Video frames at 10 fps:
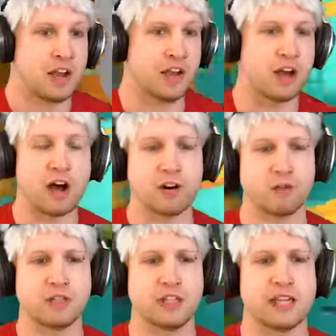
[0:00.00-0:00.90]
not
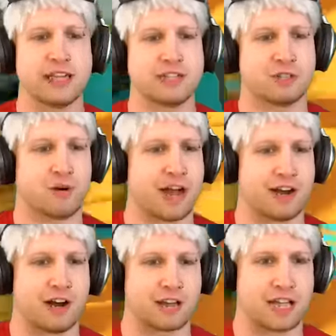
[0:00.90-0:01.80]
only do I
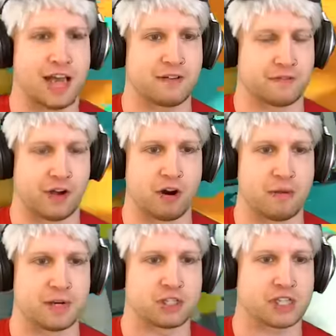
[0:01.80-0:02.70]
not get
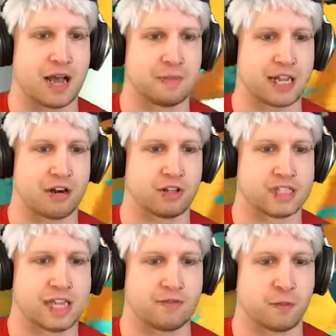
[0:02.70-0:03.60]
very much time to get on this game